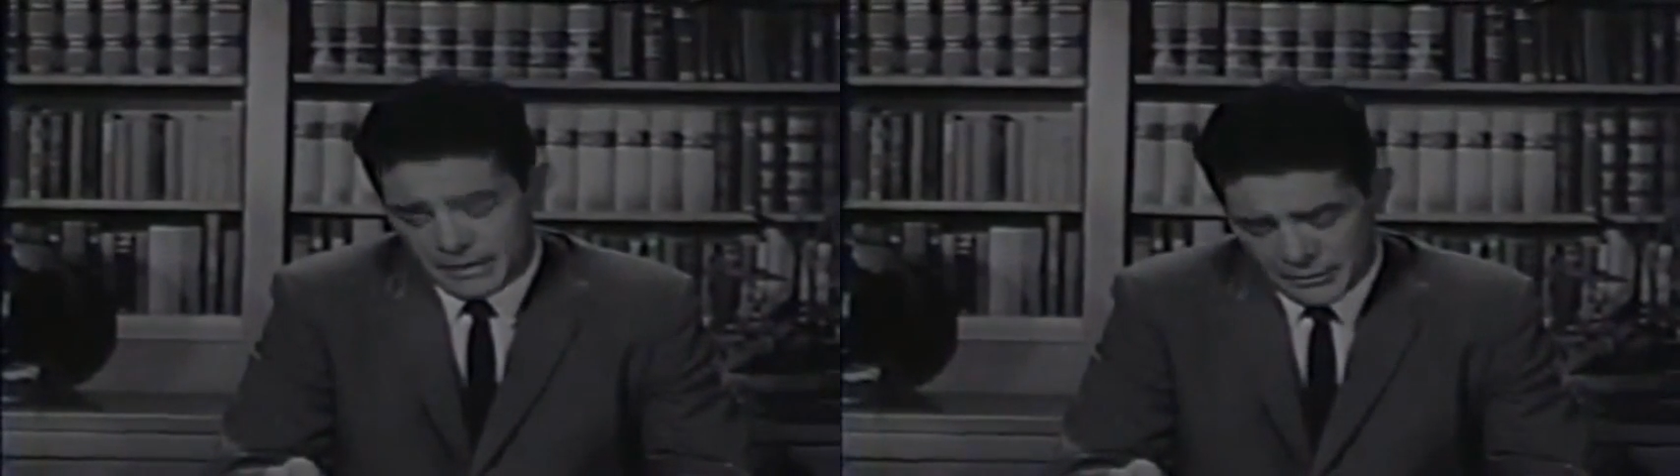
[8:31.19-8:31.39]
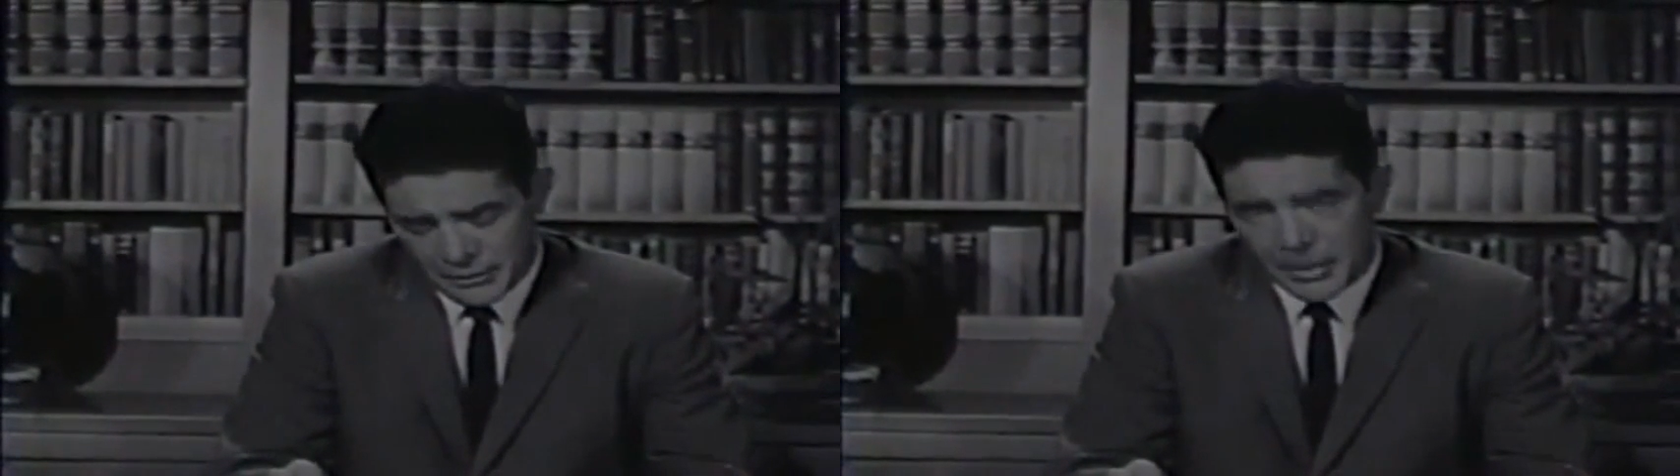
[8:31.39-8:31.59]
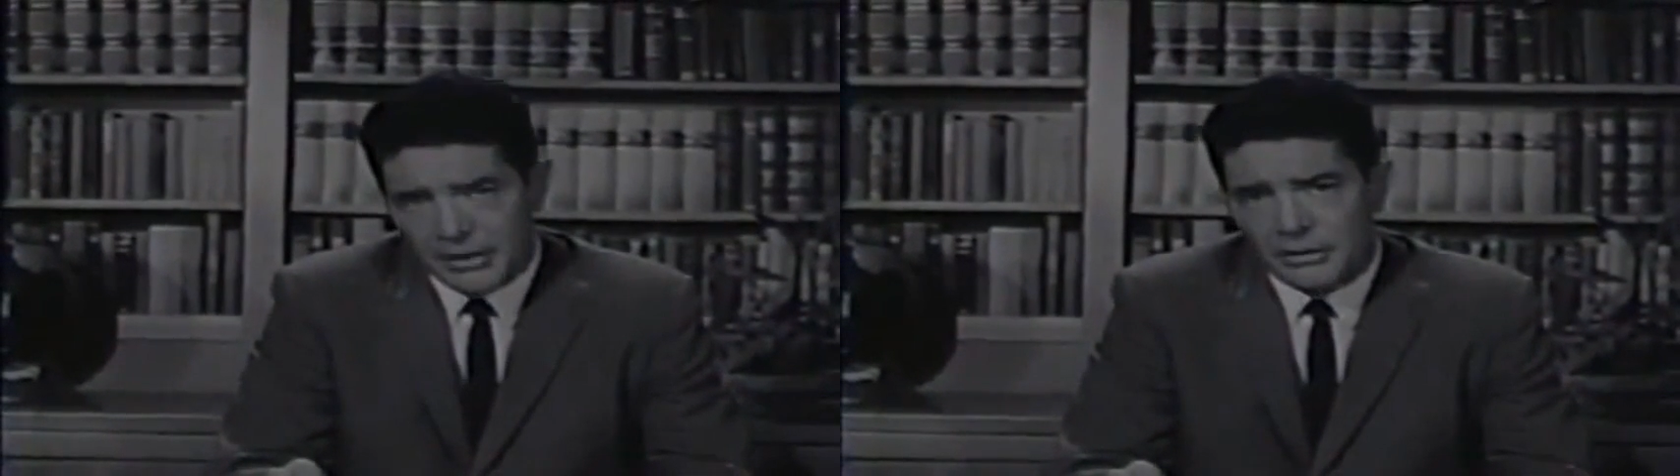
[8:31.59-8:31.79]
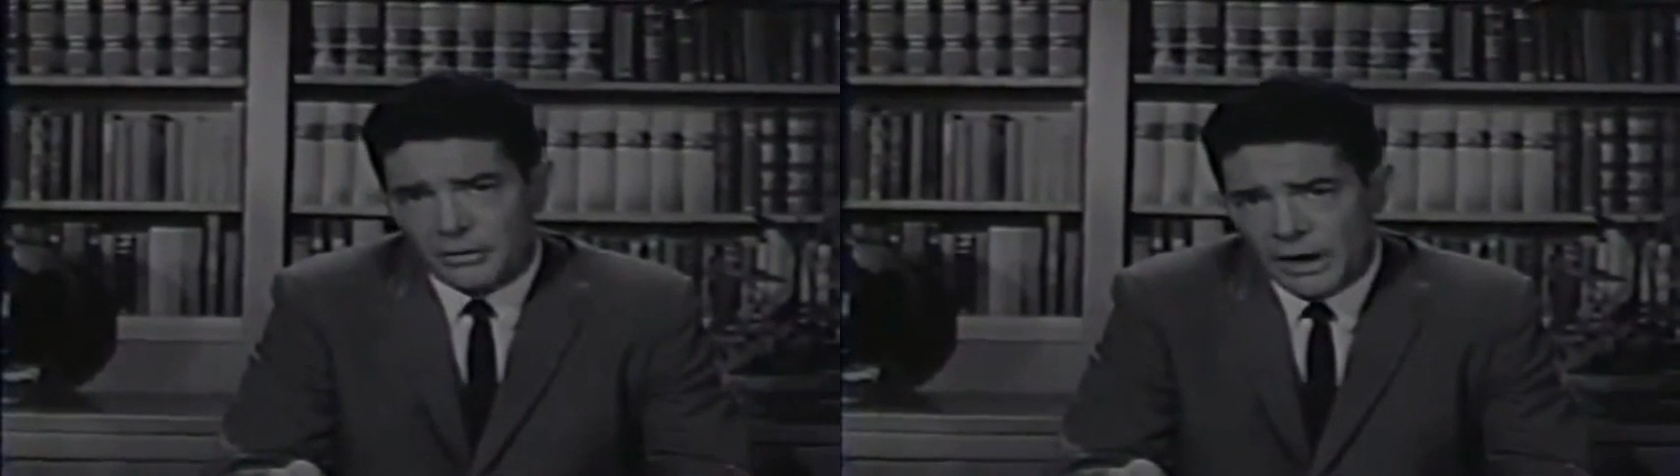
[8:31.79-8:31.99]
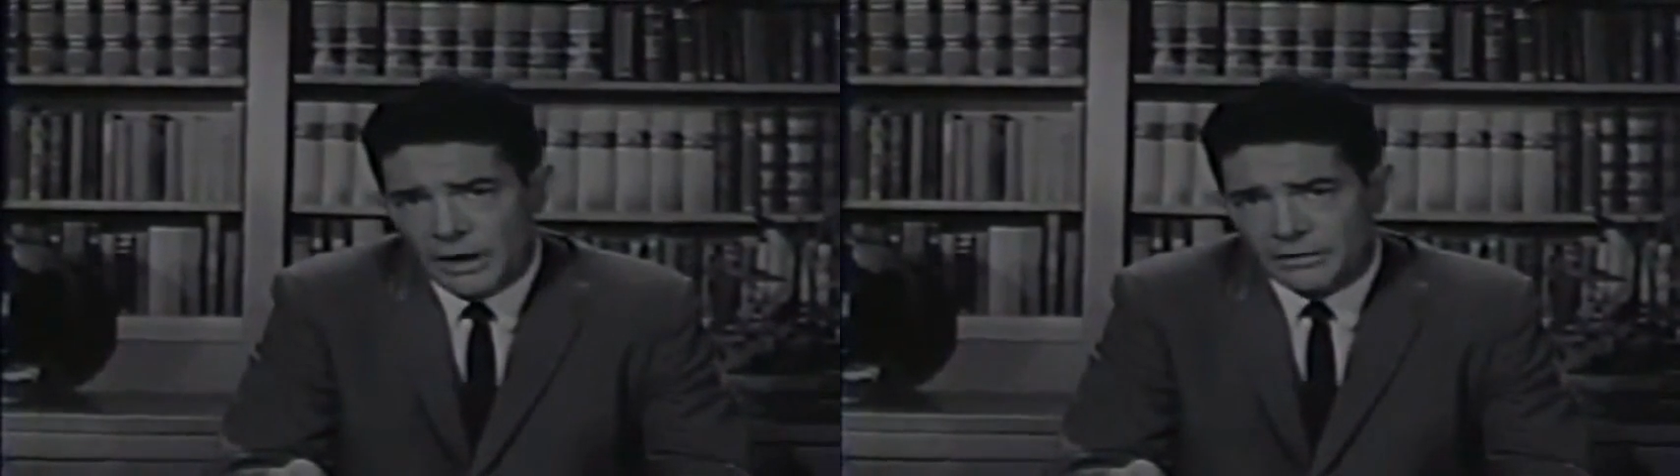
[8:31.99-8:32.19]
to the general
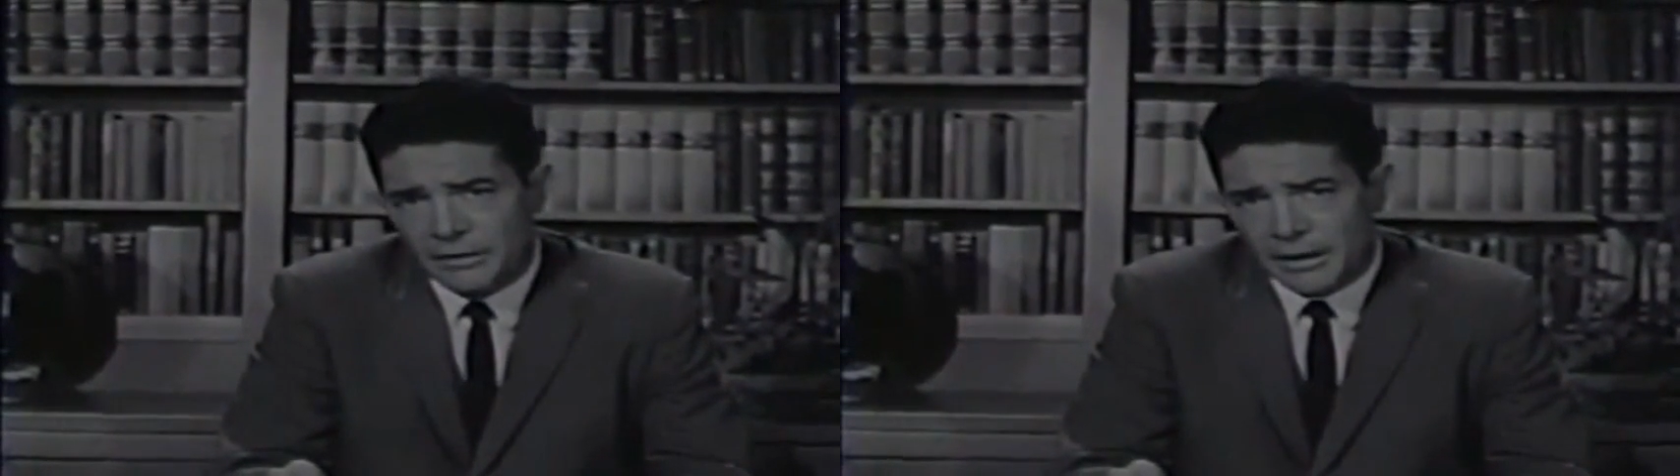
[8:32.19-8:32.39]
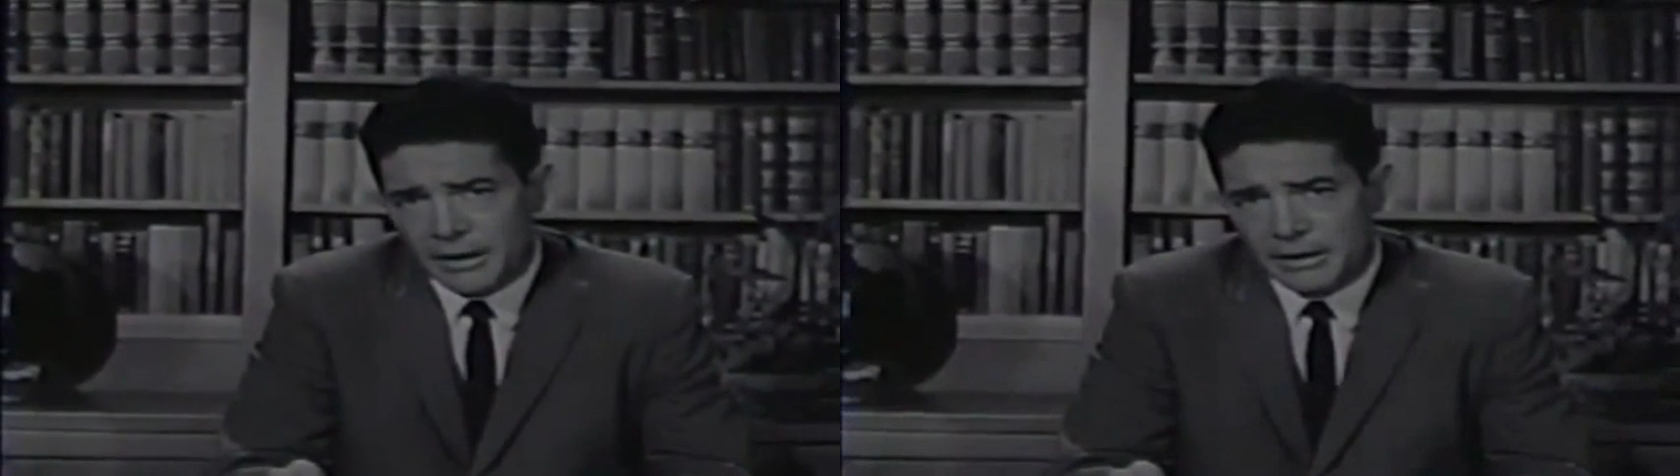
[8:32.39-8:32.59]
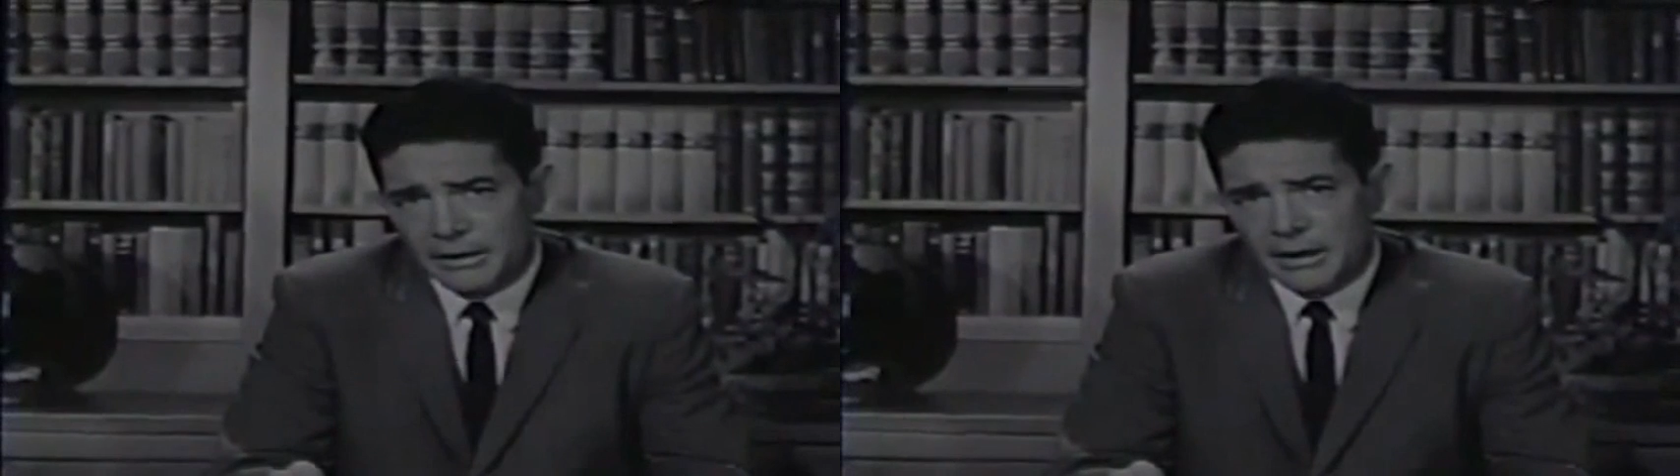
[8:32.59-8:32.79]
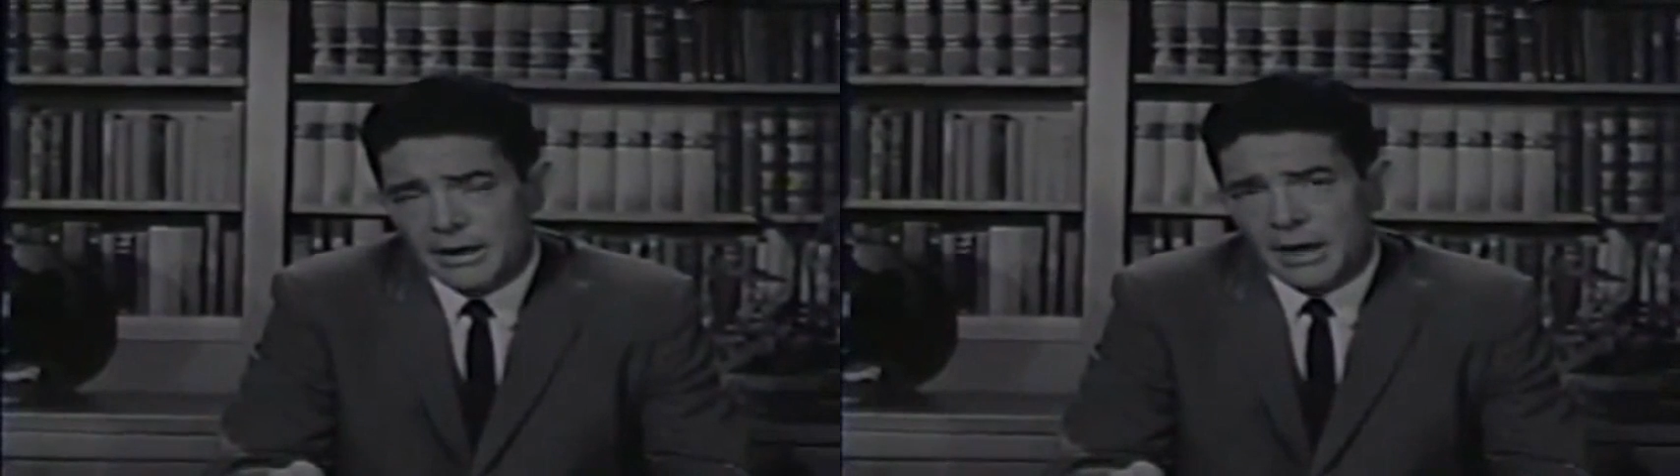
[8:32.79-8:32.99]
welfare,